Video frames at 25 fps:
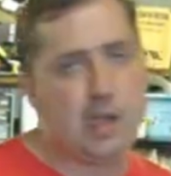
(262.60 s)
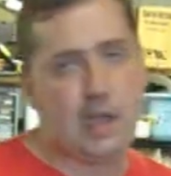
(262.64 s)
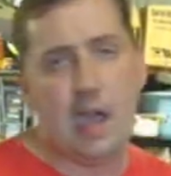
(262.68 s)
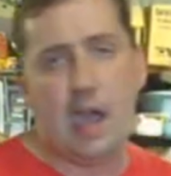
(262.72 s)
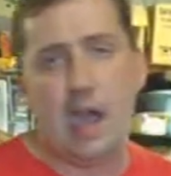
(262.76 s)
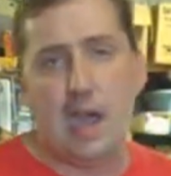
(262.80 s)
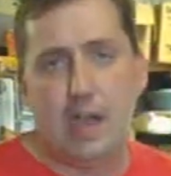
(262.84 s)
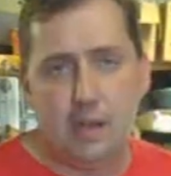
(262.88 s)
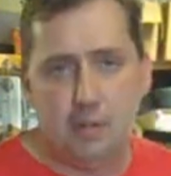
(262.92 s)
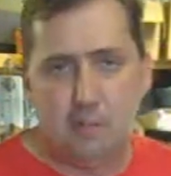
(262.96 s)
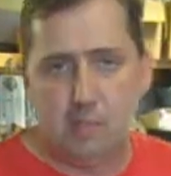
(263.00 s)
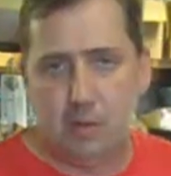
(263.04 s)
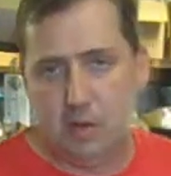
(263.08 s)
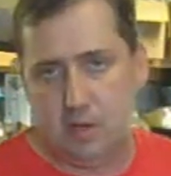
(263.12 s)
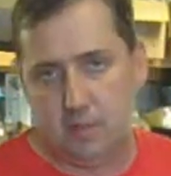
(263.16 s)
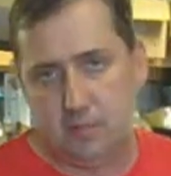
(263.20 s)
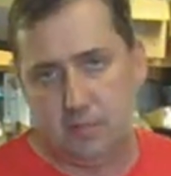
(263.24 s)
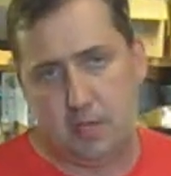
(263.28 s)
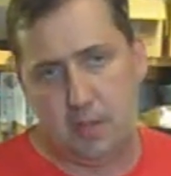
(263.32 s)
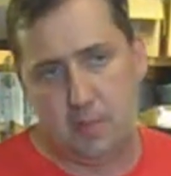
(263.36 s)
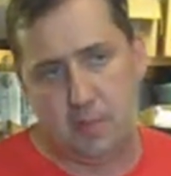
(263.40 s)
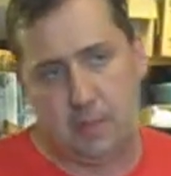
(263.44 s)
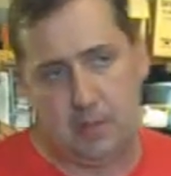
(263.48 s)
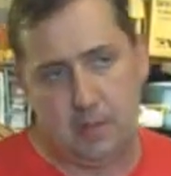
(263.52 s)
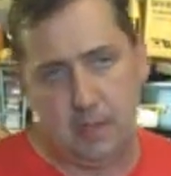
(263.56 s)
kind of bulb
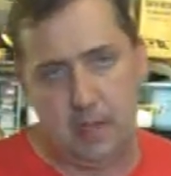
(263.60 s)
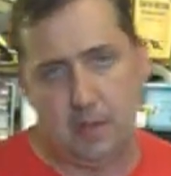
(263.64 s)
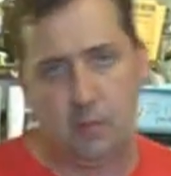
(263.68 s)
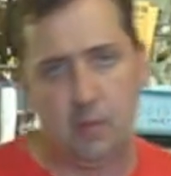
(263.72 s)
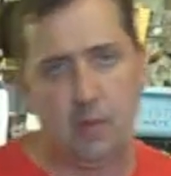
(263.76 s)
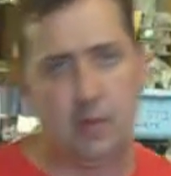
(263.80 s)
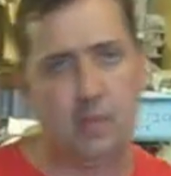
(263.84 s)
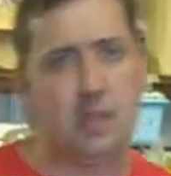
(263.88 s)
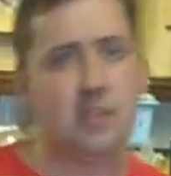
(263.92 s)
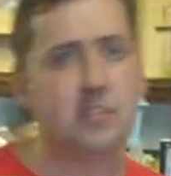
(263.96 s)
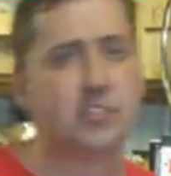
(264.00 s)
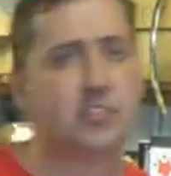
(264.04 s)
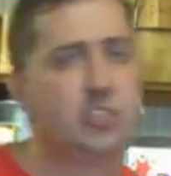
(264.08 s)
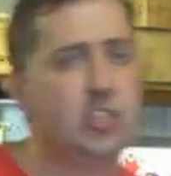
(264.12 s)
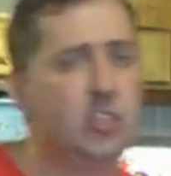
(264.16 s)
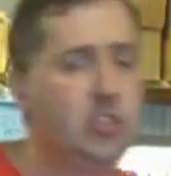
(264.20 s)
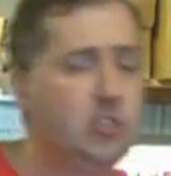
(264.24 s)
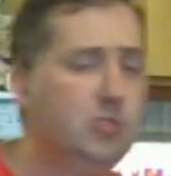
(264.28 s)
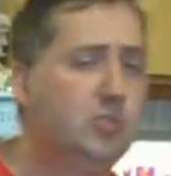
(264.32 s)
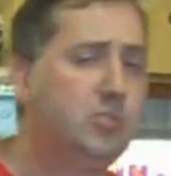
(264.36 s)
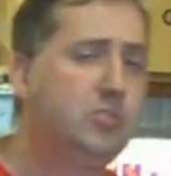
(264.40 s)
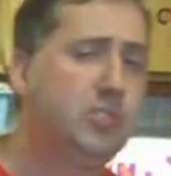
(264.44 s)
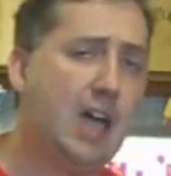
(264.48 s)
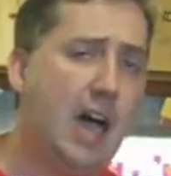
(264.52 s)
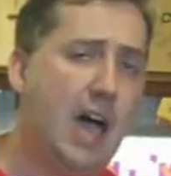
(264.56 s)
do I put in? Well, there's
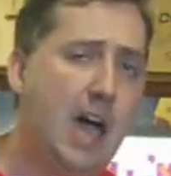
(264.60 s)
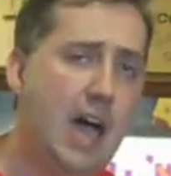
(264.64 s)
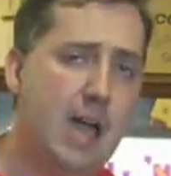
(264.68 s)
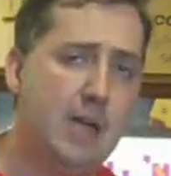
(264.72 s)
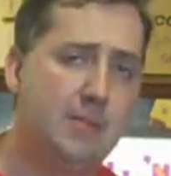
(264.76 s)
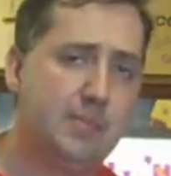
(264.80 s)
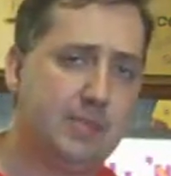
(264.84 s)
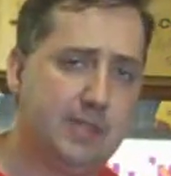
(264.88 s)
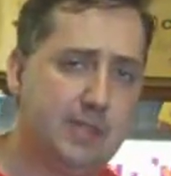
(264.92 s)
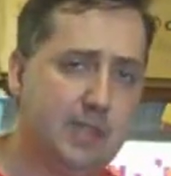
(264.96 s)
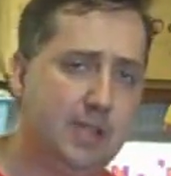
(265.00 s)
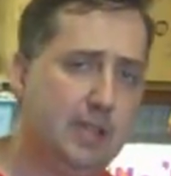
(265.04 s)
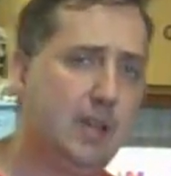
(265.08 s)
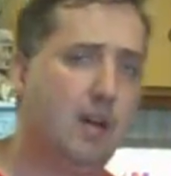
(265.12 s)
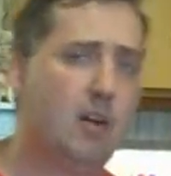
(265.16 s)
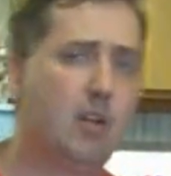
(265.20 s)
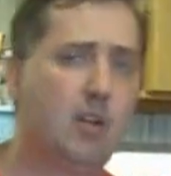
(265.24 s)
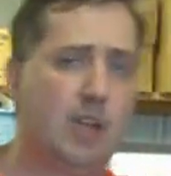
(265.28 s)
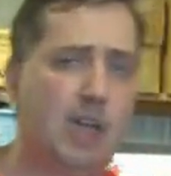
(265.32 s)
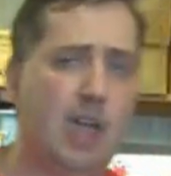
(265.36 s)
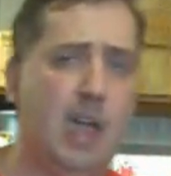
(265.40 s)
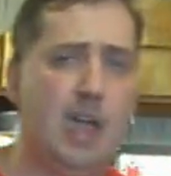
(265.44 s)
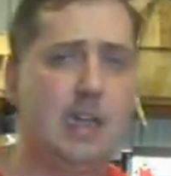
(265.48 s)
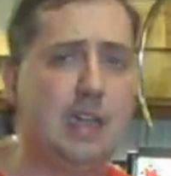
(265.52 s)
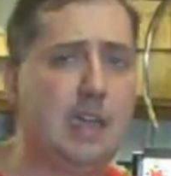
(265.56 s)
two types that
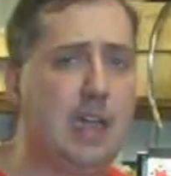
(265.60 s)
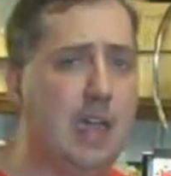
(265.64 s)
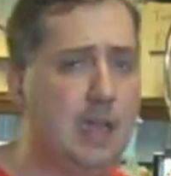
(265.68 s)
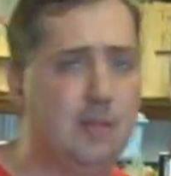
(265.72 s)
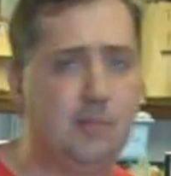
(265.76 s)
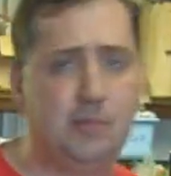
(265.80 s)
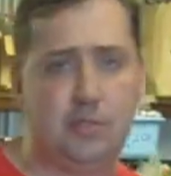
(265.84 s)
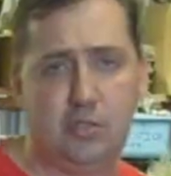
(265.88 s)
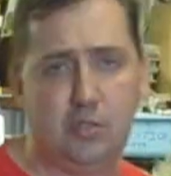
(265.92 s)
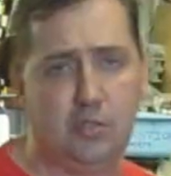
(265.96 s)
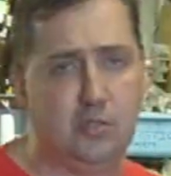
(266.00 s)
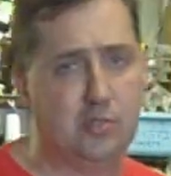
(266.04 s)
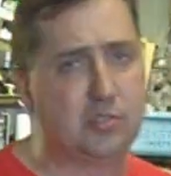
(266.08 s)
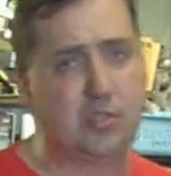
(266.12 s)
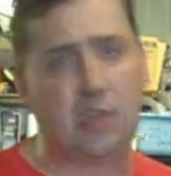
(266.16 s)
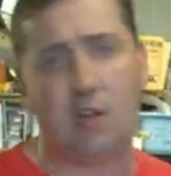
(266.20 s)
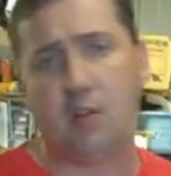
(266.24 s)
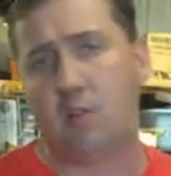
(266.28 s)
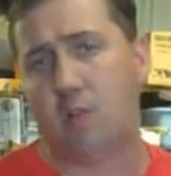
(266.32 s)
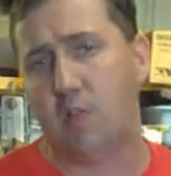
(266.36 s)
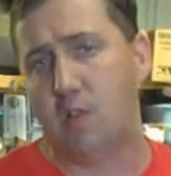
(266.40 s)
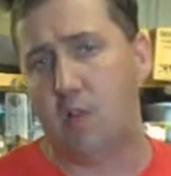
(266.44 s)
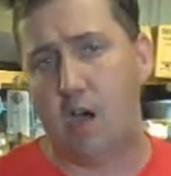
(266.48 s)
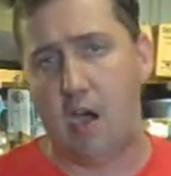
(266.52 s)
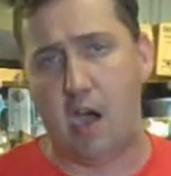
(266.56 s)
arcade games use a
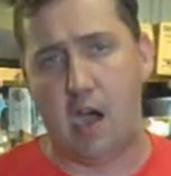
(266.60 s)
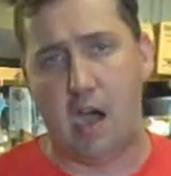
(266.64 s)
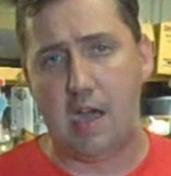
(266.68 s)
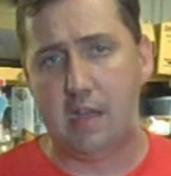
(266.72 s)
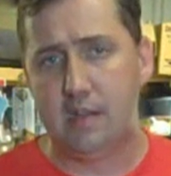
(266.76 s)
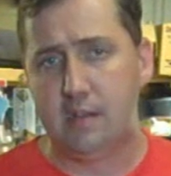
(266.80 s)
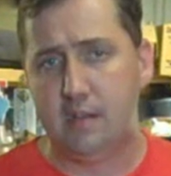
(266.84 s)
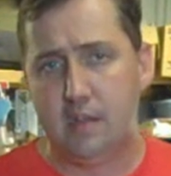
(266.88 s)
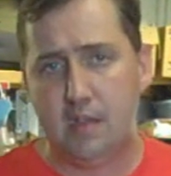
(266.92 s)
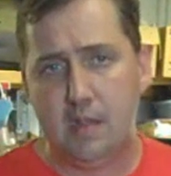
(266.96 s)
lot.